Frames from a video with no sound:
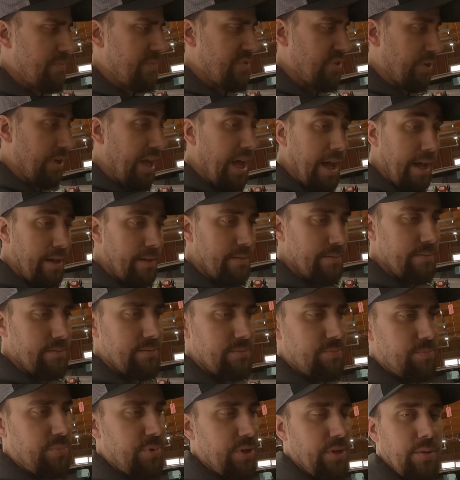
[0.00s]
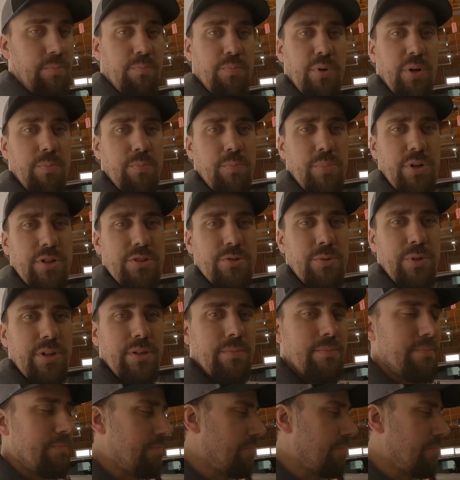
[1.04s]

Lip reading: So yeah, pretty sweet.